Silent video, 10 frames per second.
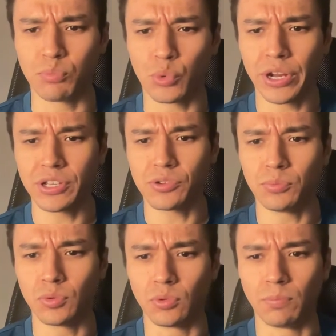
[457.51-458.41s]

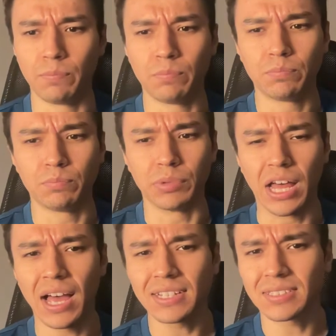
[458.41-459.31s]
breakable
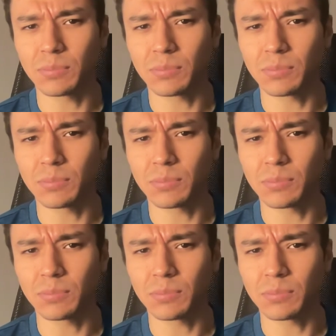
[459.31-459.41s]
blocks.